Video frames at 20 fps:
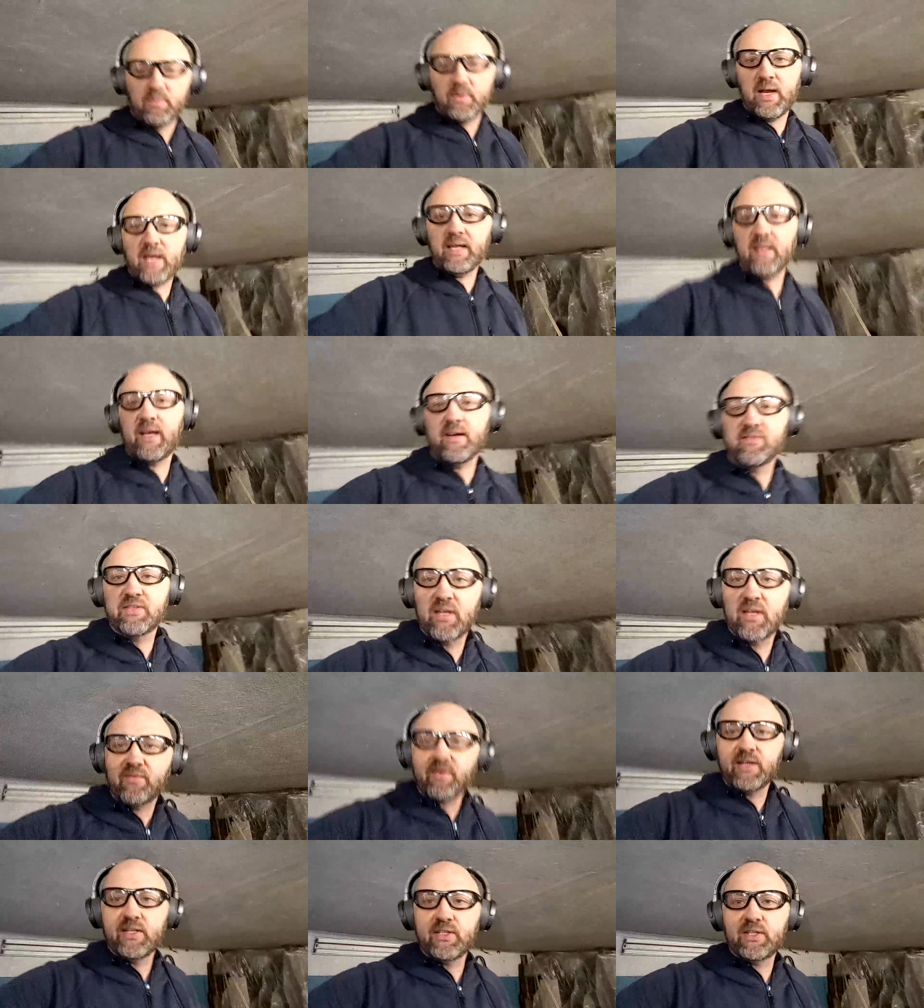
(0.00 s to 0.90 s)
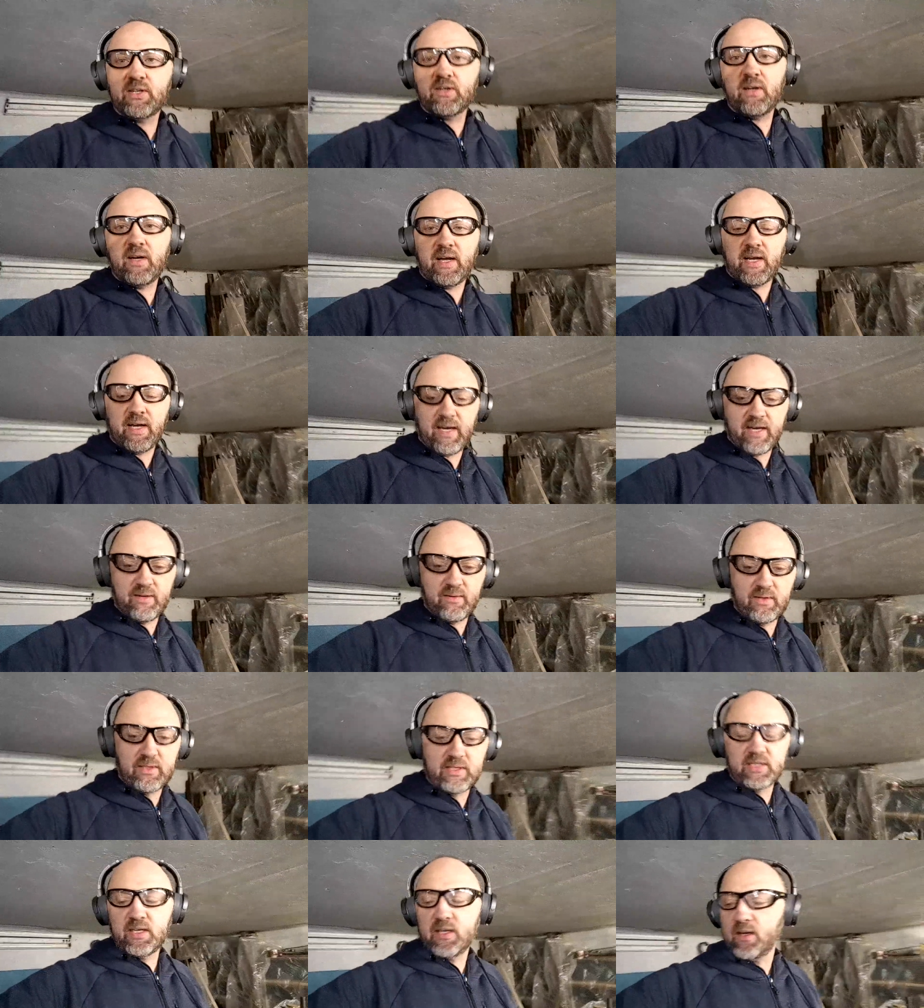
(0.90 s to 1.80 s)
But hey, life's an adventure,
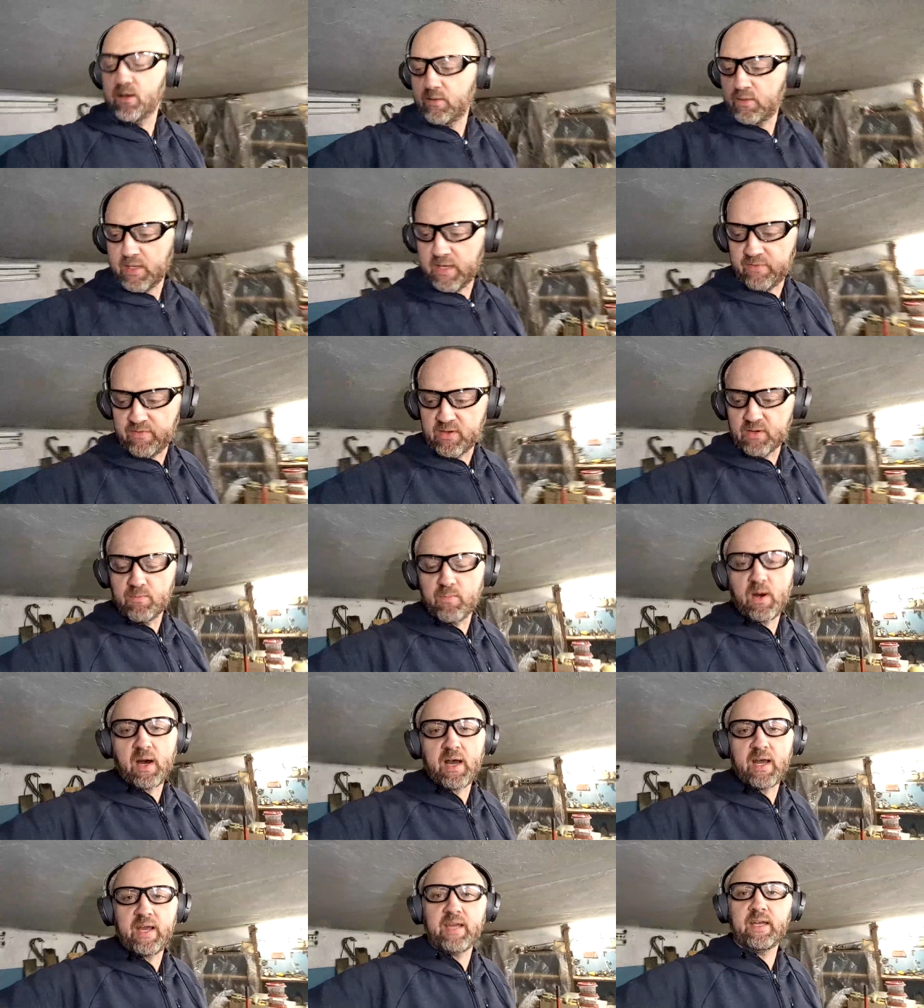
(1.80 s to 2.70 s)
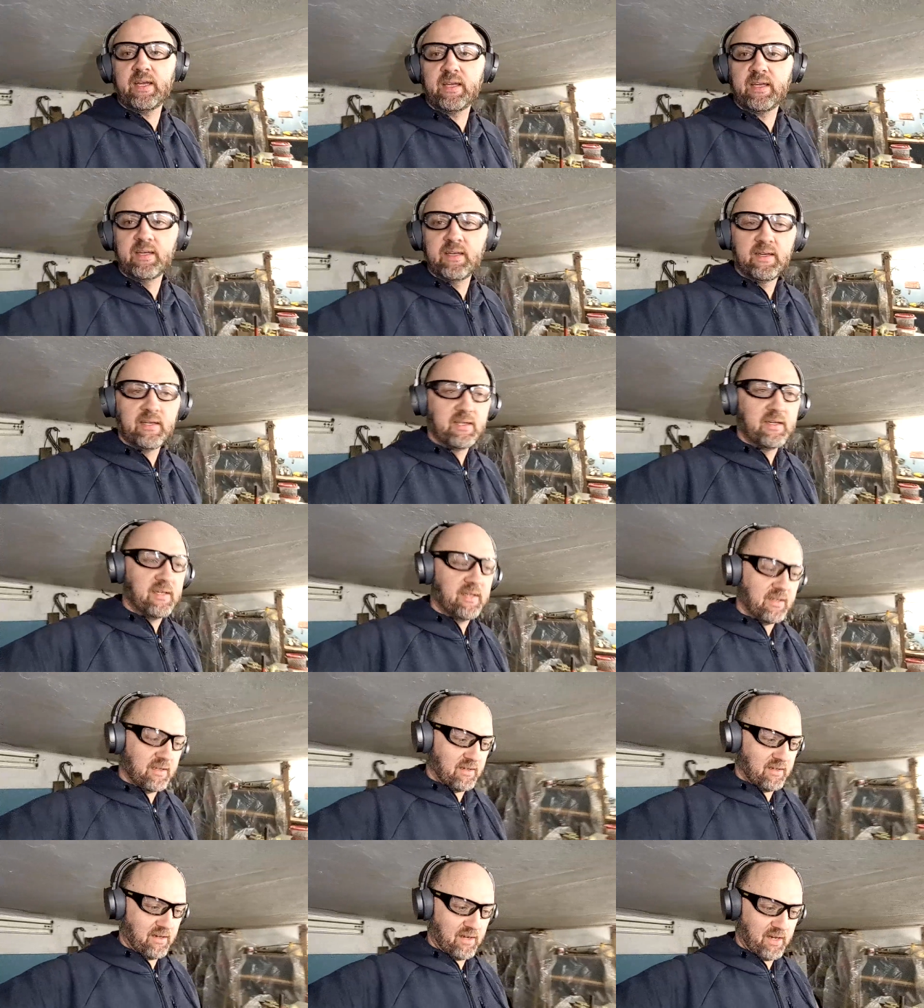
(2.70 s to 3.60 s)
and you know, if you're buying
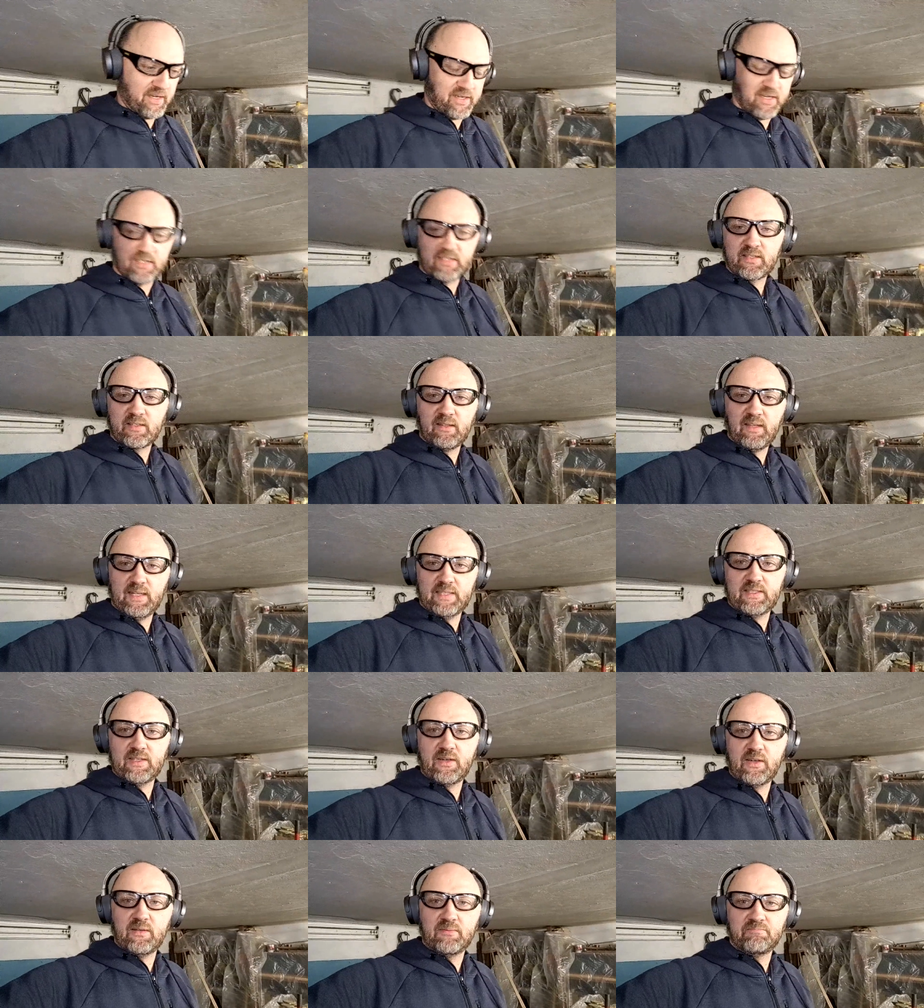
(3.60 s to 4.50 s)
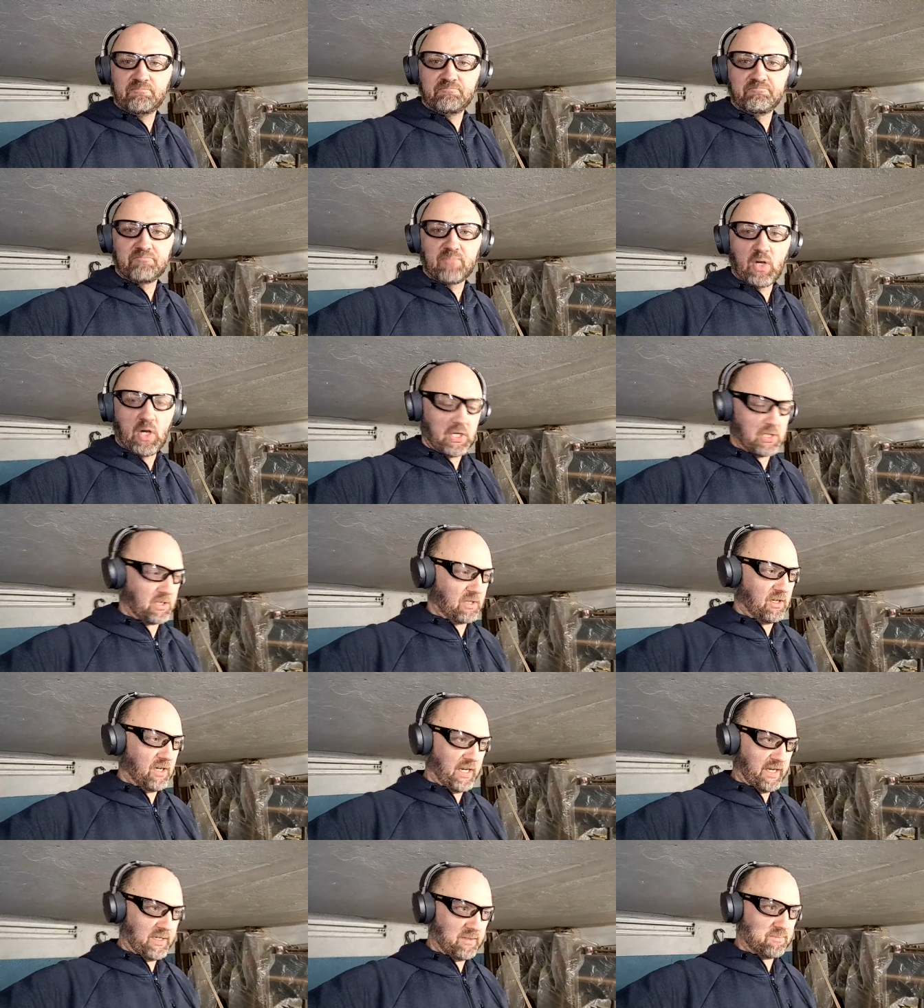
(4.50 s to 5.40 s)
a dust collector
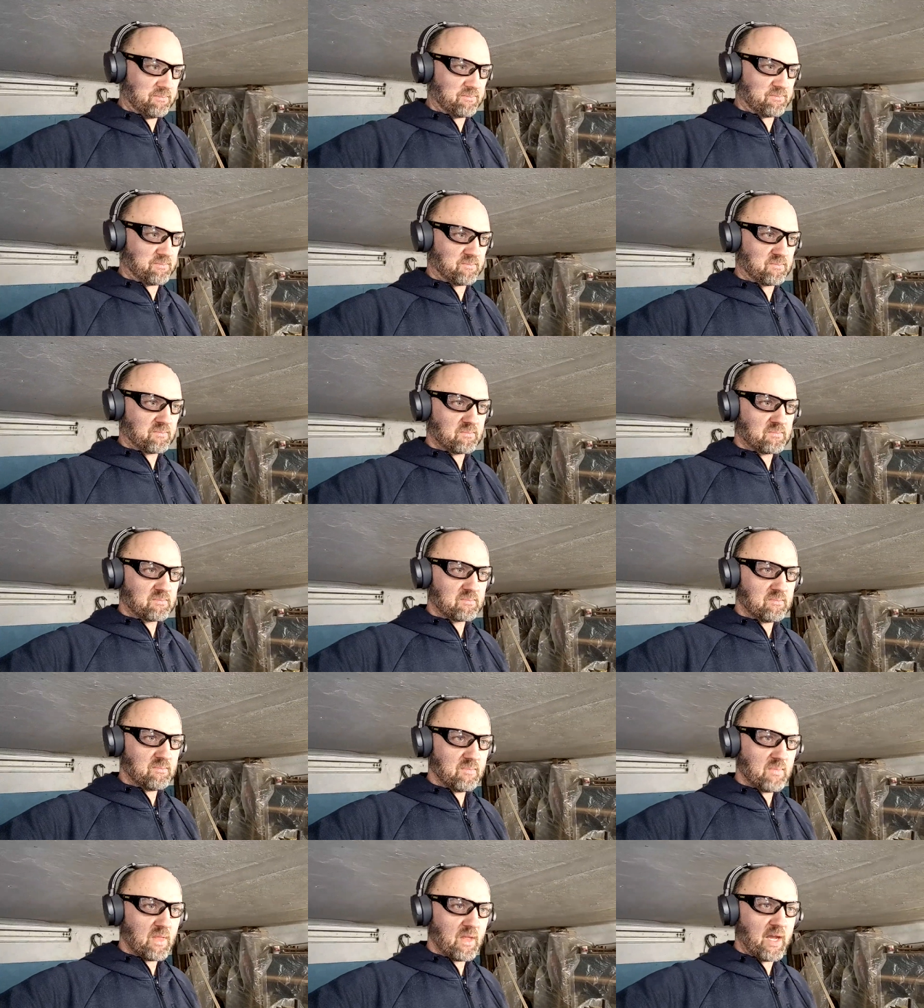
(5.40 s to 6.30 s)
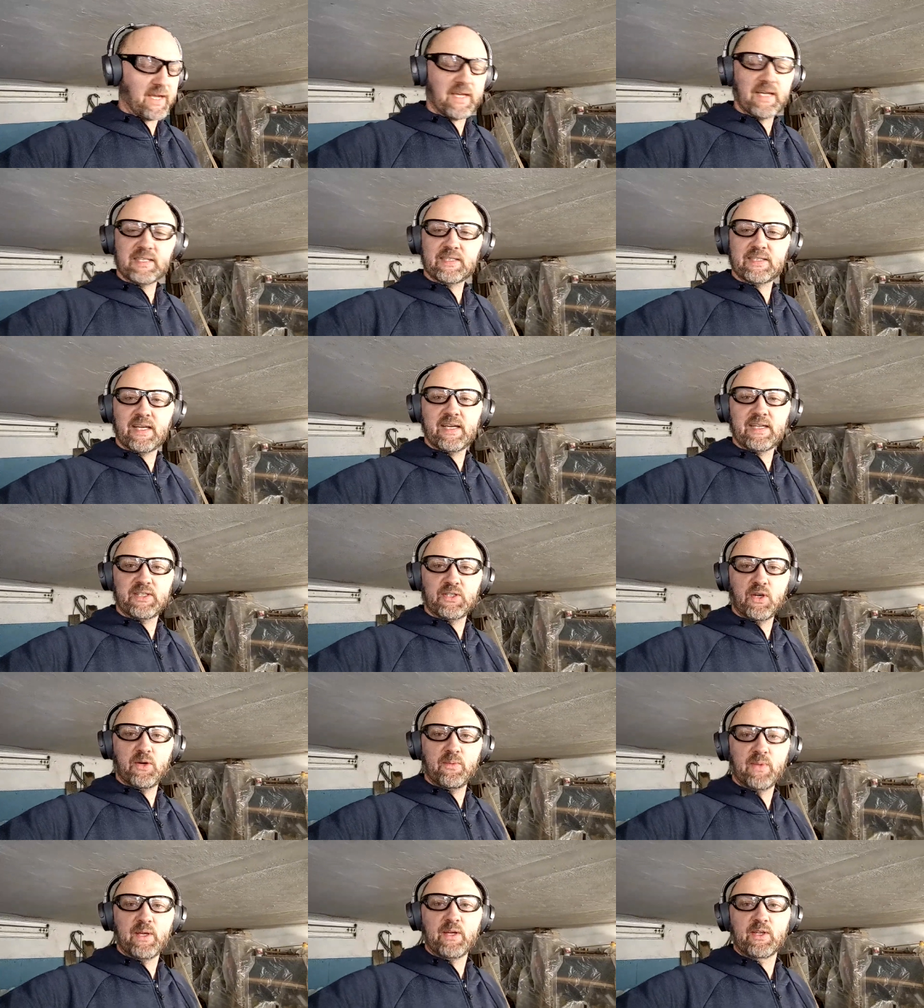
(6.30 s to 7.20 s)
online, I guess they
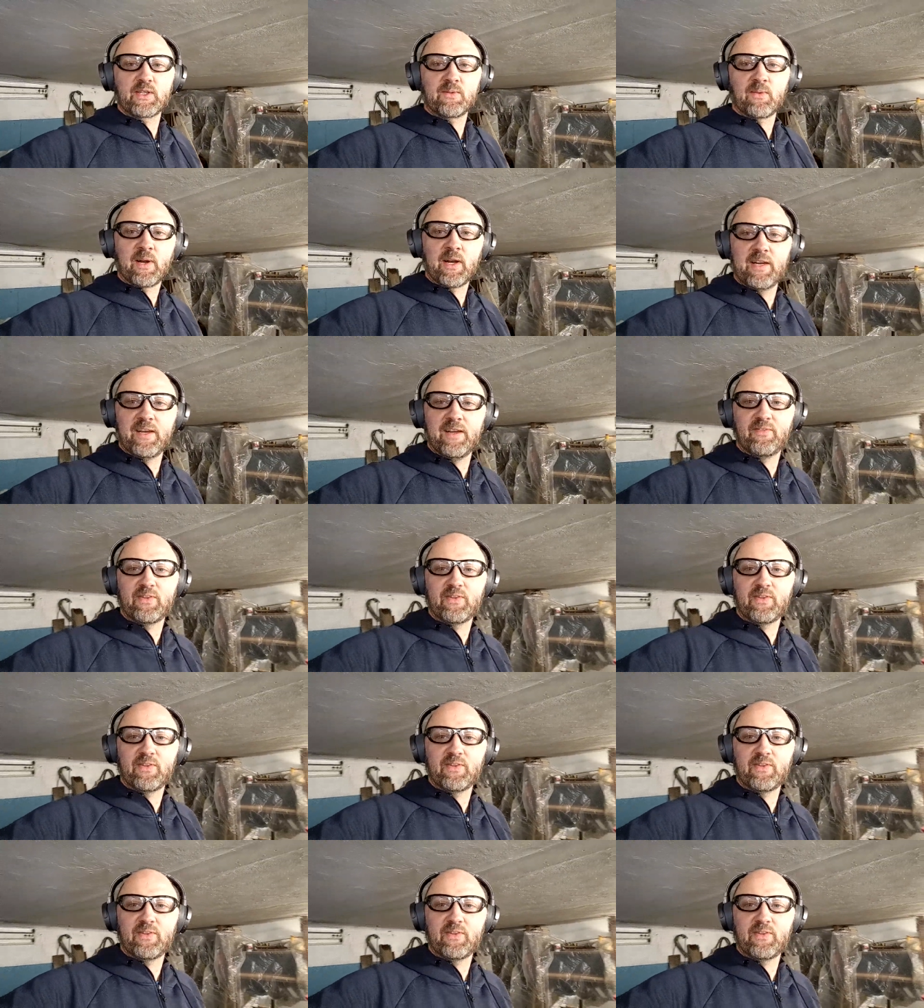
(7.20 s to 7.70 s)
assume that you're smart